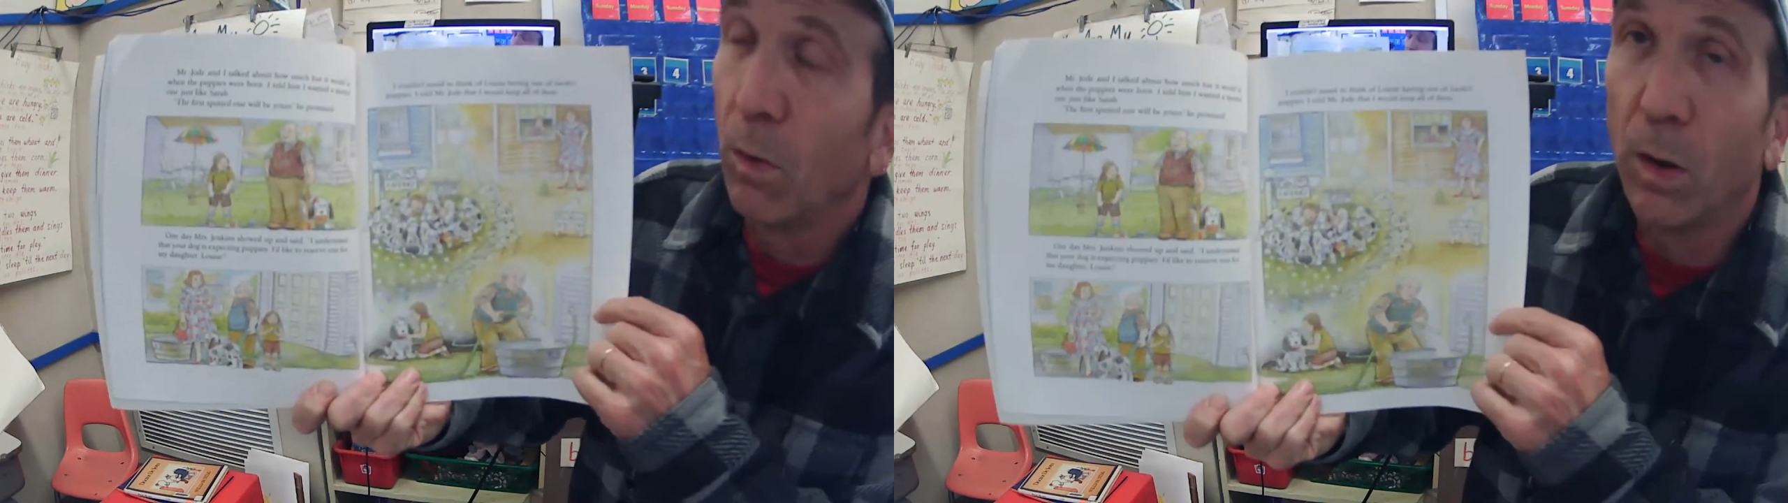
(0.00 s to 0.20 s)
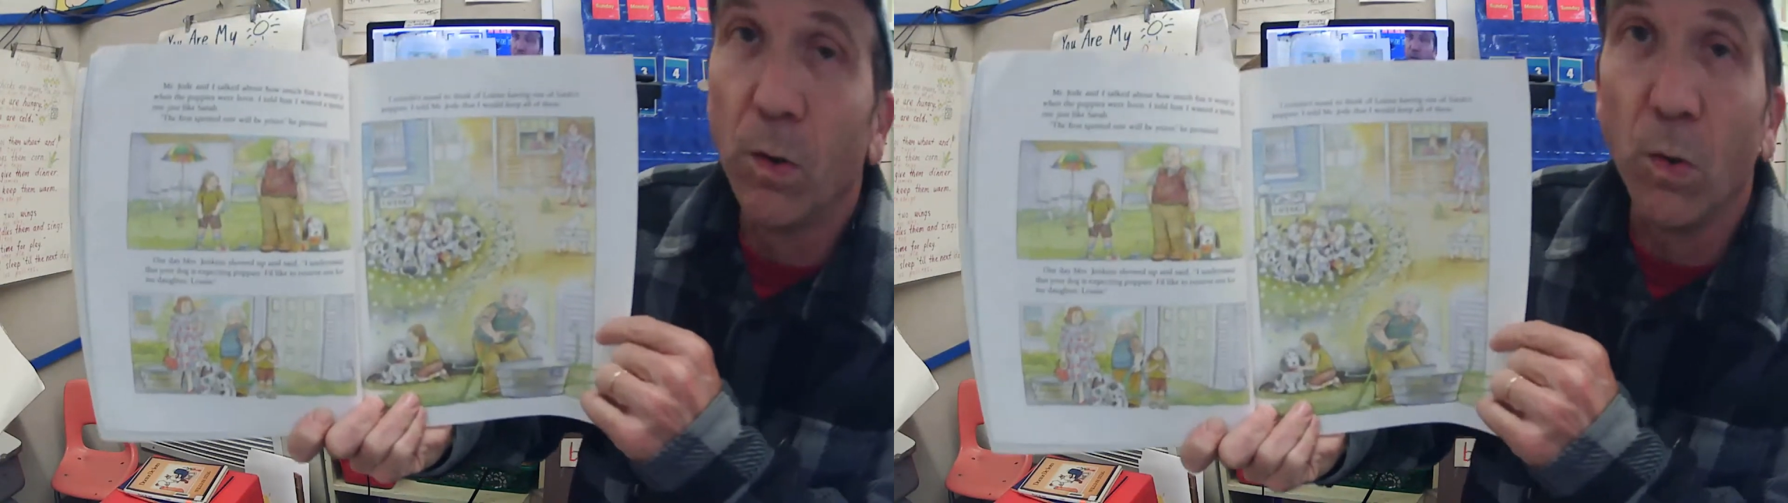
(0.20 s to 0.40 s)

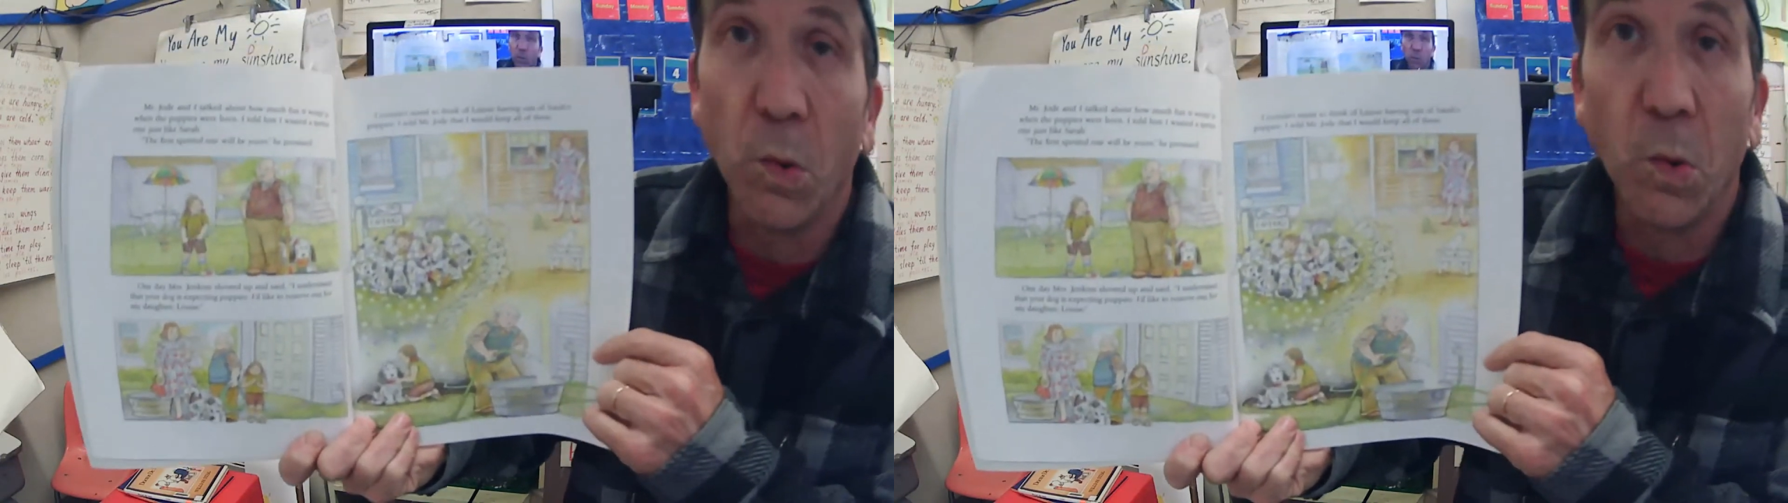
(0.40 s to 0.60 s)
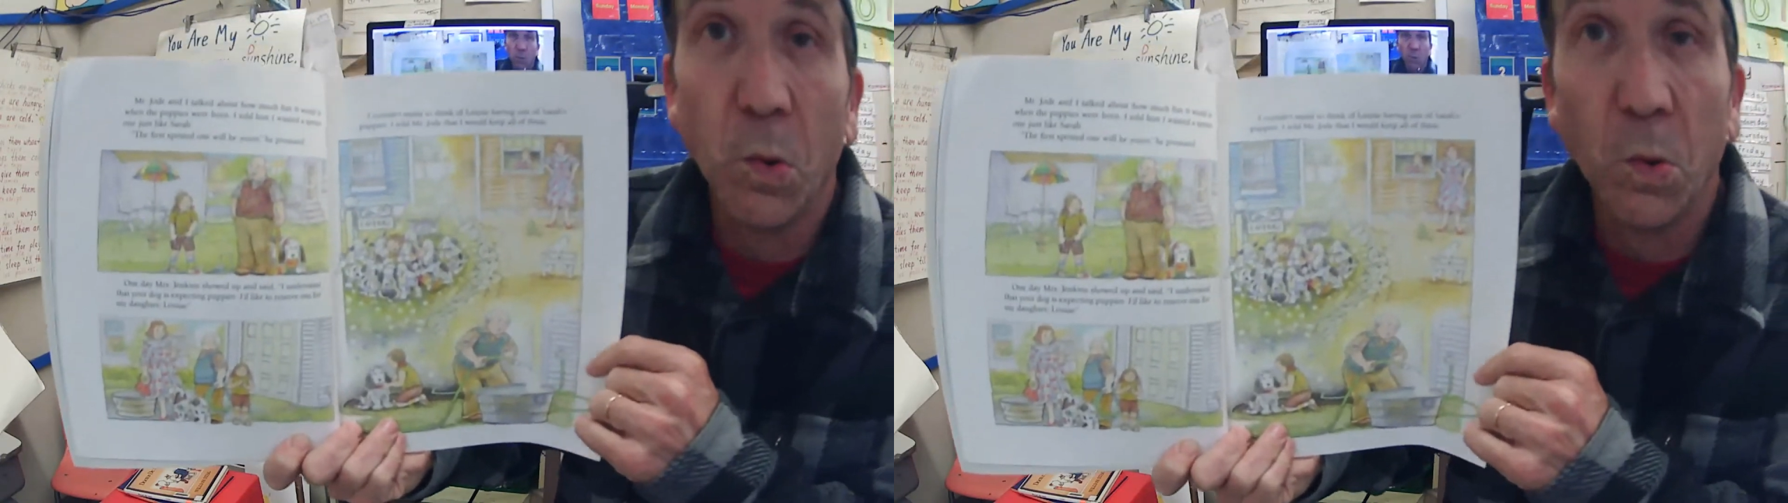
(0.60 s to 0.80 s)
Oh,